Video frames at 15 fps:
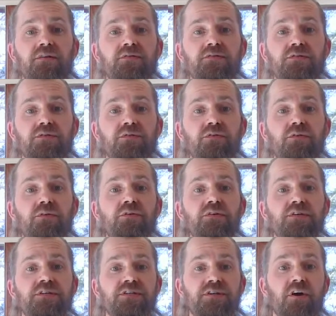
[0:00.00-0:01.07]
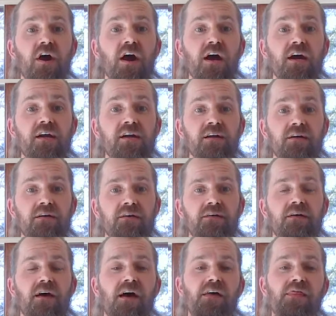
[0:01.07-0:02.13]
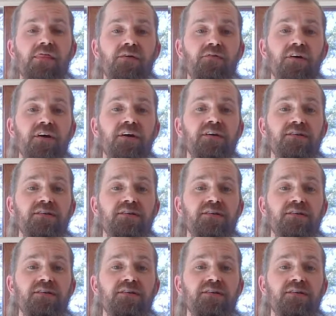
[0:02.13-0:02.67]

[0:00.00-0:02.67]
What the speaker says: 2, strain. And 3,